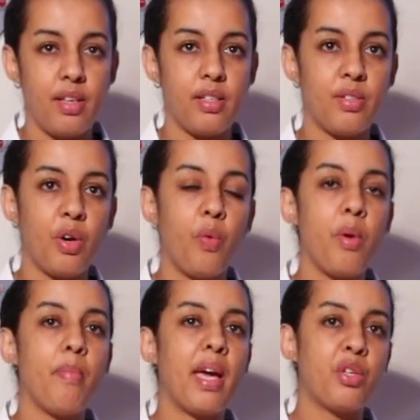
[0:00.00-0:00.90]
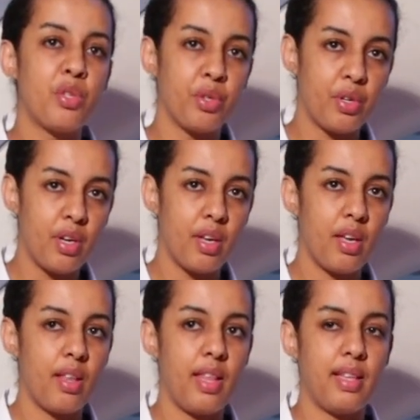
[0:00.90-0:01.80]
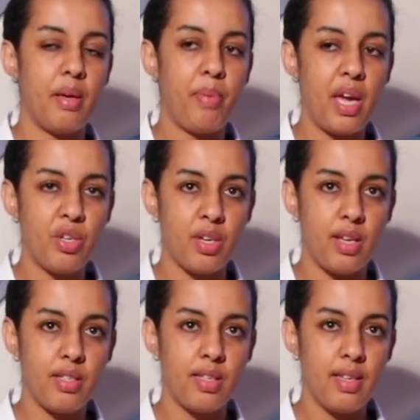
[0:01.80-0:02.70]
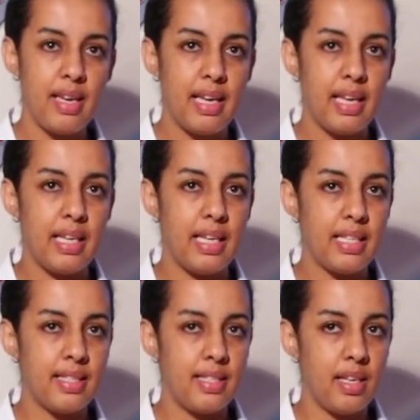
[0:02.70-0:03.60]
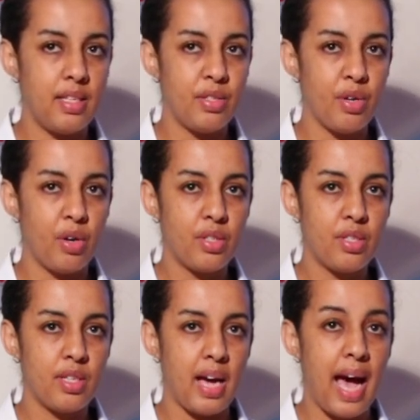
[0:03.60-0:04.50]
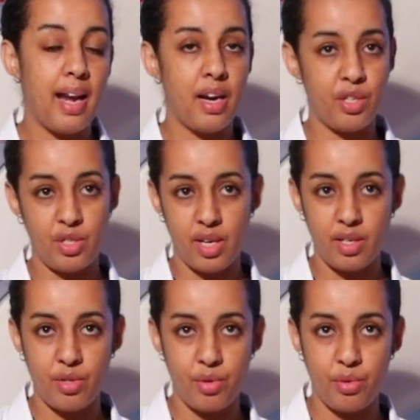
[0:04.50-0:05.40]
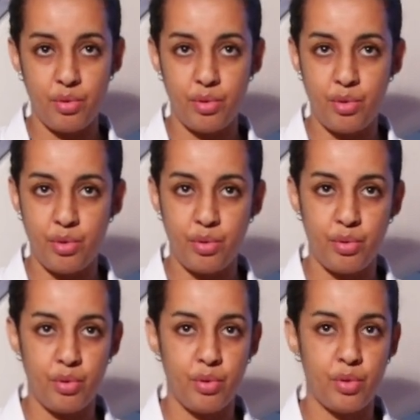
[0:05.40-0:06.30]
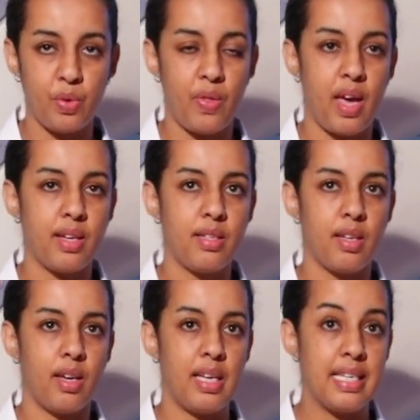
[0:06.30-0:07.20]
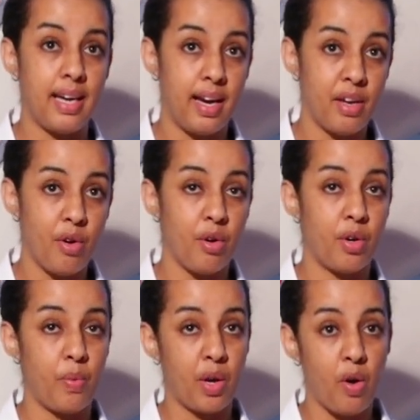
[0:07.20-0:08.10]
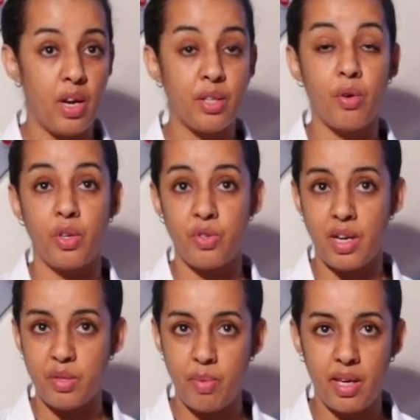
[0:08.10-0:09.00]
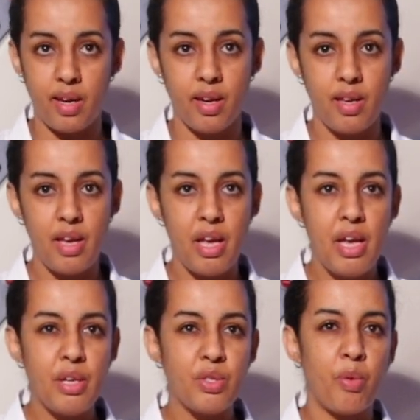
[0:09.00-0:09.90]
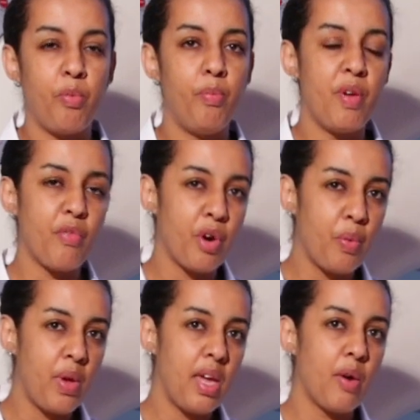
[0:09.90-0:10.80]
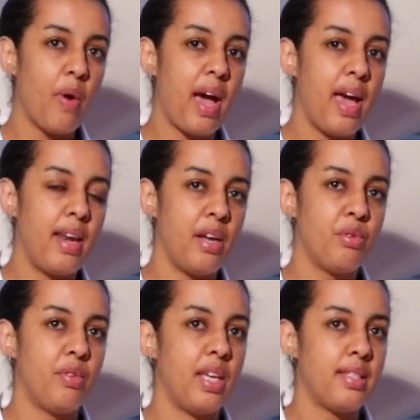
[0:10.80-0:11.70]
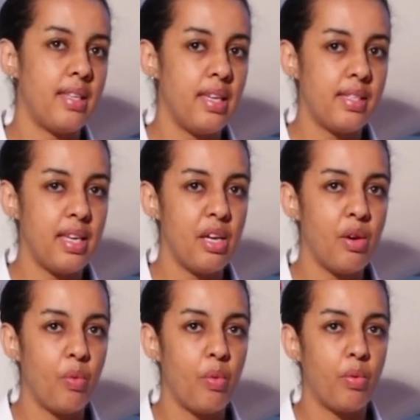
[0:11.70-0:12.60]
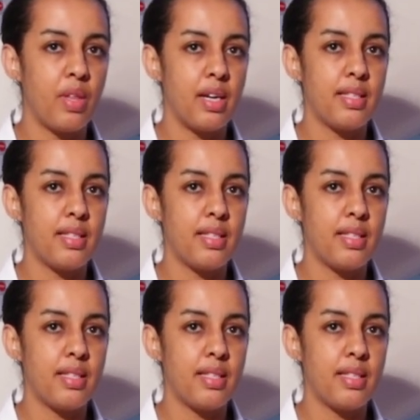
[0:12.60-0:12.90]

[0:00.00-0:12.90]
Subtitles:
So we make sure that the patient is not allergic to that dye, or we call it contrast media. So before we go ahead and do the CT, there